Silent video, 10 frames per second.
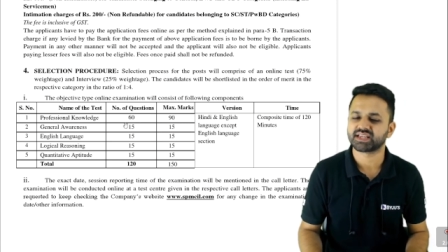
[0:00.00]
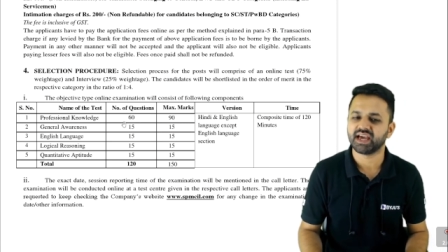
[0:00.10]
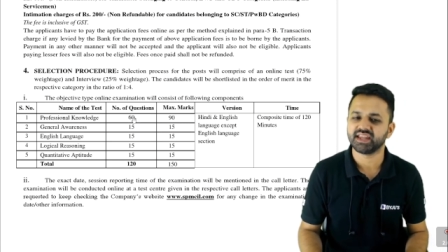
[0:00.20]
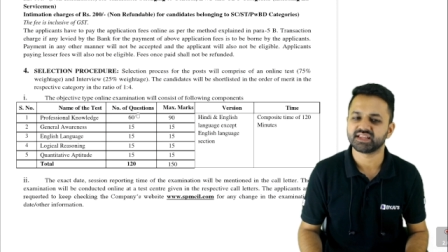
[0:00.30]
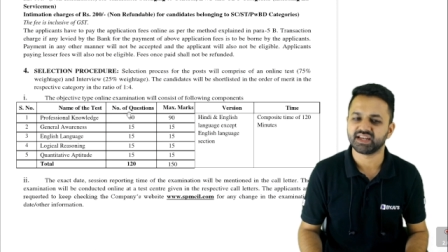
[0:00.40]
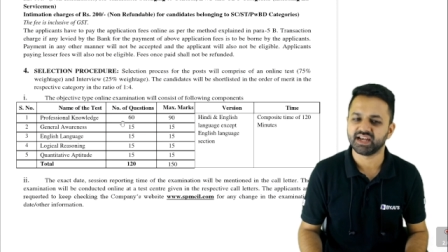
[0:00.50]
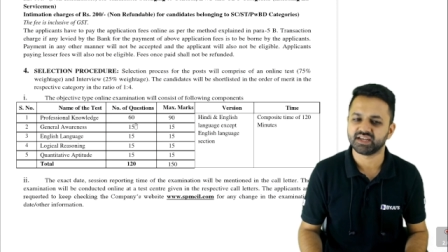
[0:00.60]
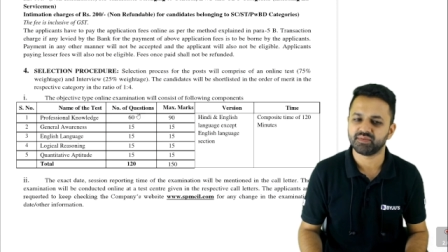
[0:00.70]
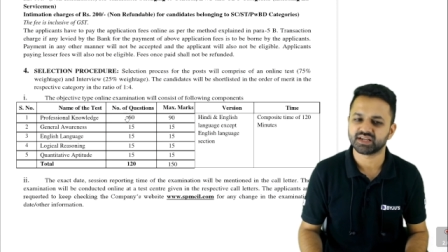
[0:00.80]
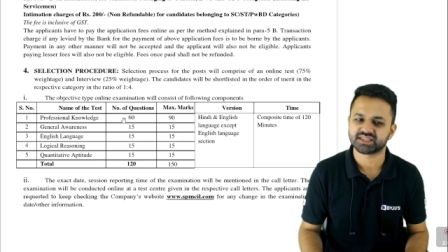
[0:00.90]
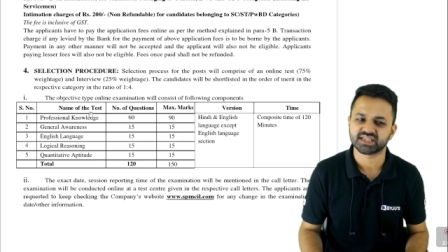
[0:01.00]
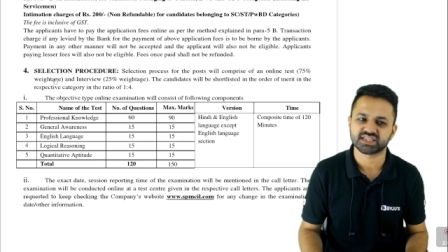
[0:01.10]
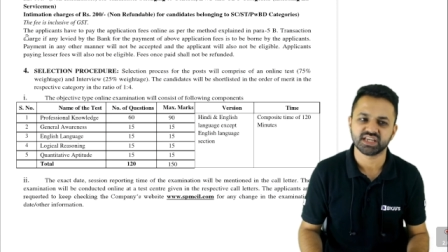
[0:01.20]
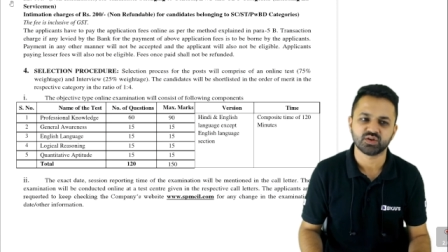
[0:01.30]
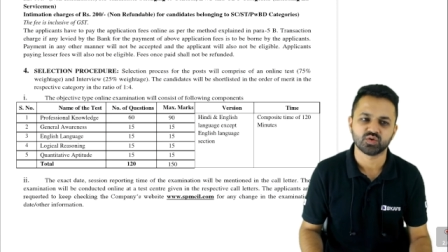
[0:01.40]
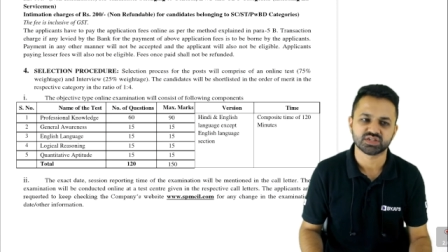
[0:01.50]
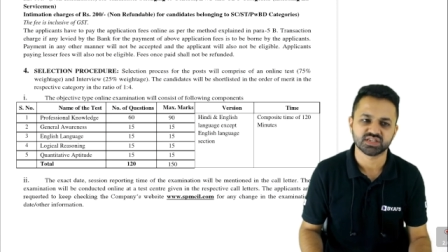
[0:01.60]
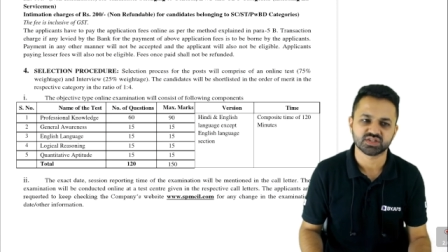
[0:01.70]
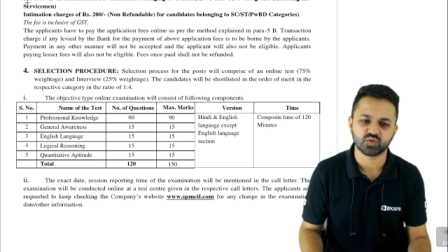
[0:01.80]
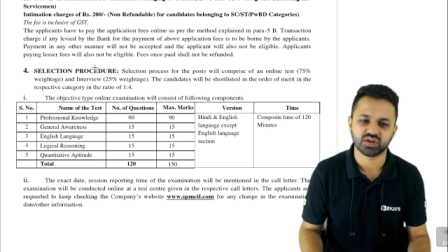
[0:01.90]
carrying the 90 marks 60
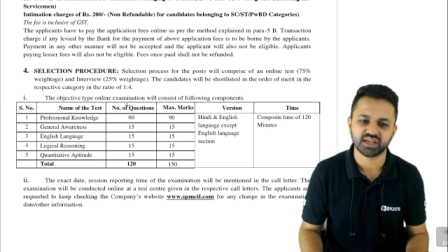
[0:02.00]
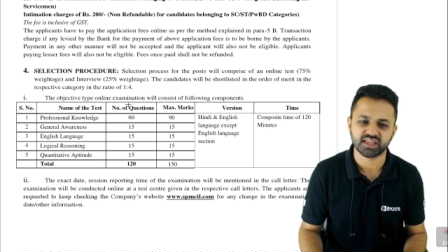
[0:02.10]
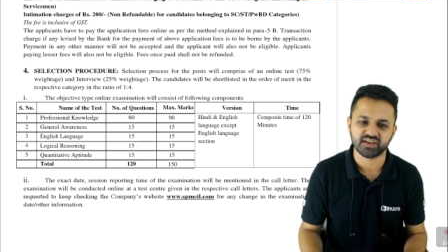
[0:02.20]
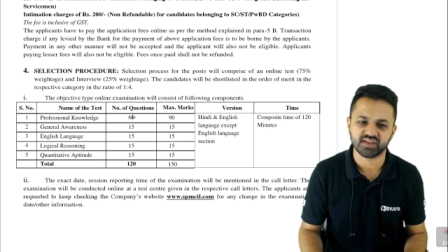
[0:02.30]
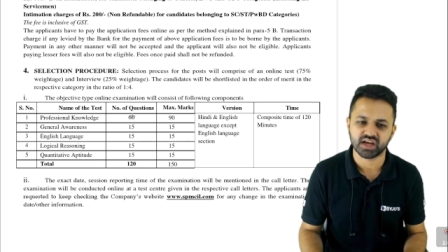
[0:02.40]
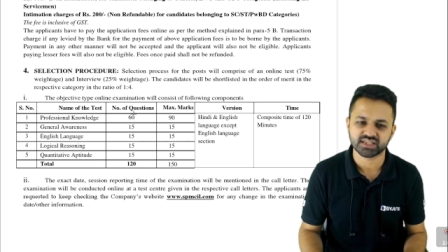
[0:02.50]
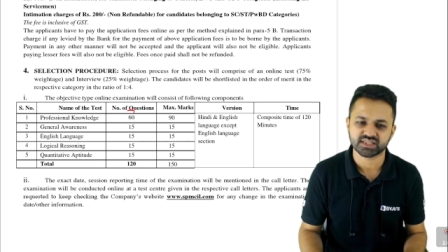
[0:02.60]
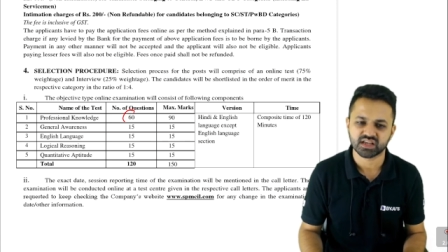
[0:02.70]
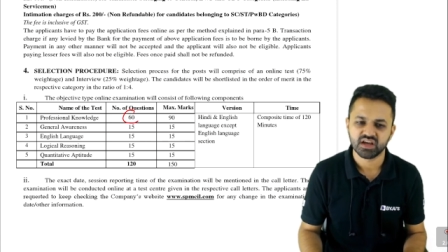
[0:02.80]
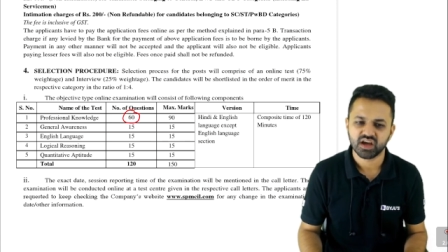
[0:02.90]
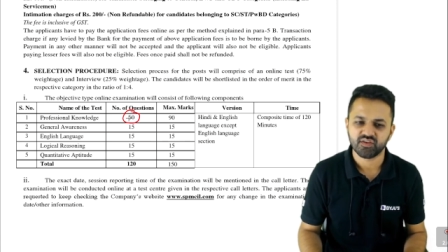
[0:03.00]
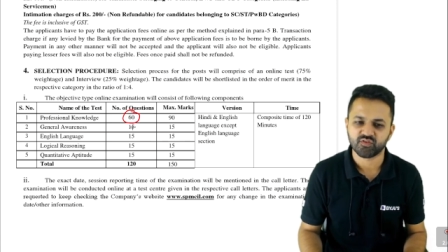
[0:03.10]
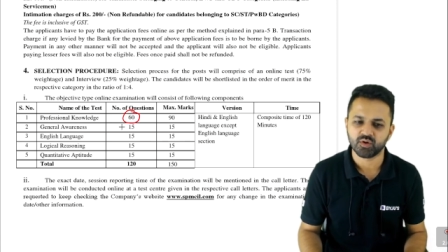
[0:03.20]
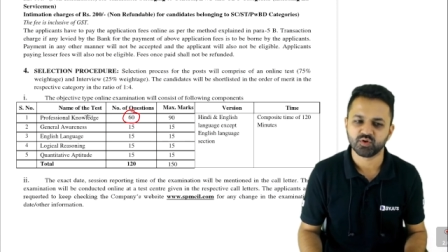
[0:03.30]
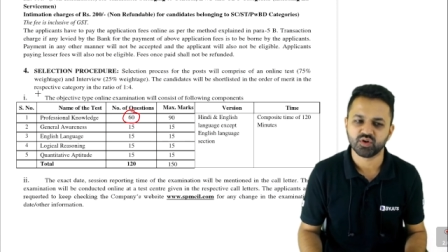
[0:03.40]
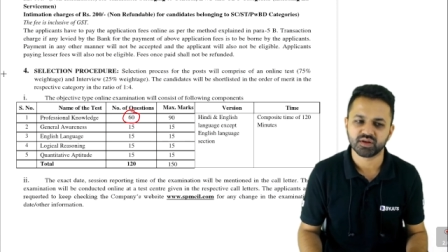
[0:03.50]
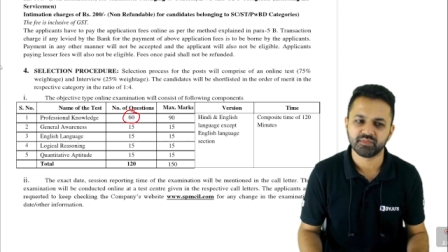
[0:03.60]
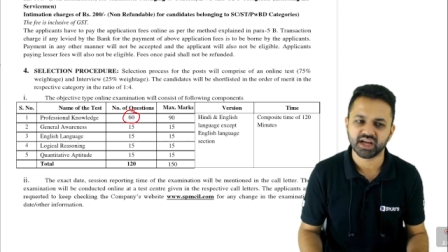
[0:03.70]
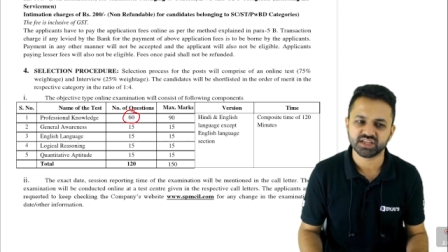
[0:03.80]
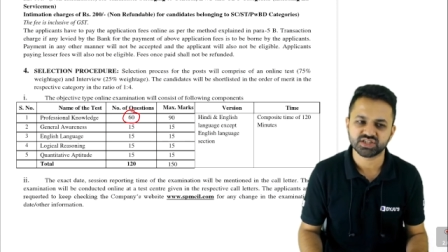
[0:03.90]
questions only they will ask from your
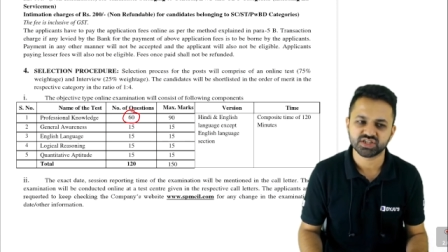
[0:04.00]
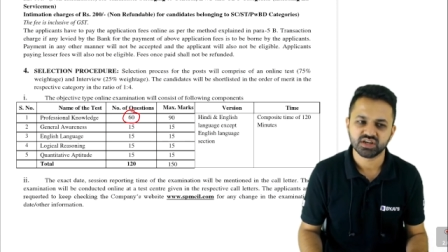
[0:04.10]
branch